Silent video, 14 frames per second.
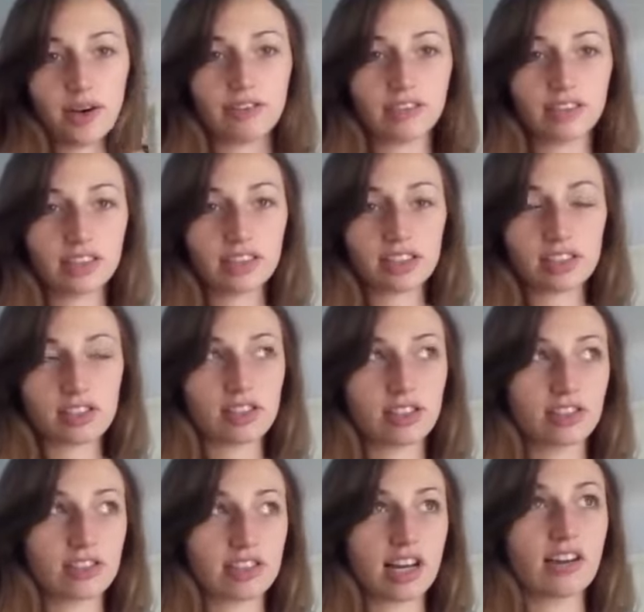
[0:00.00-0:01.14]
however this
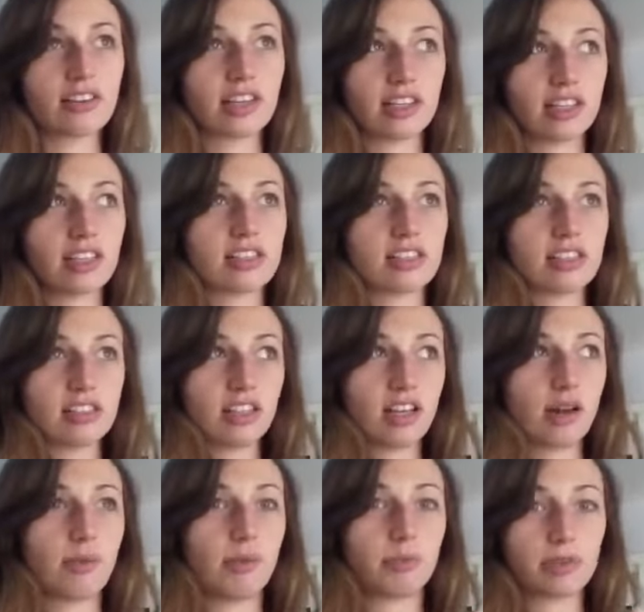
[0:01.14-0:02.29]
turns out, they need to
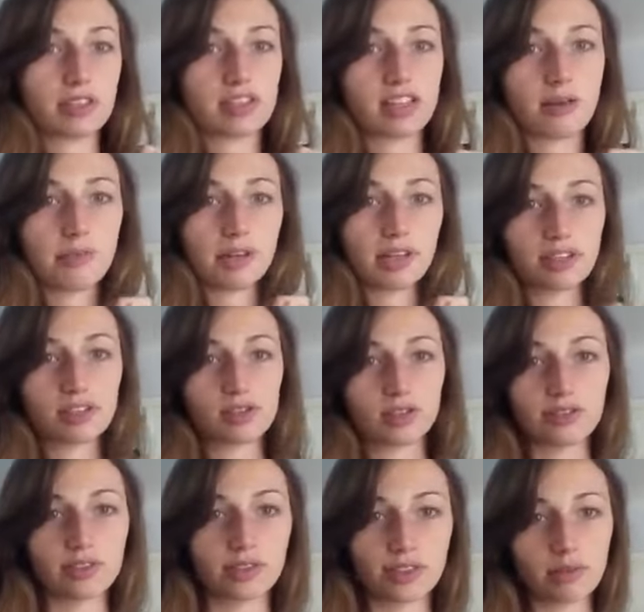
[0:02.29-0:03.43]
come up with some
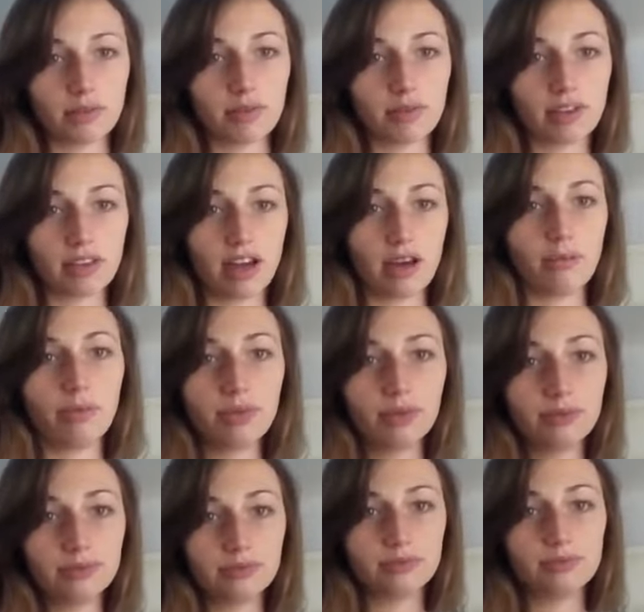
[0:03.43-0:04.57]
sort of agreement with Apple.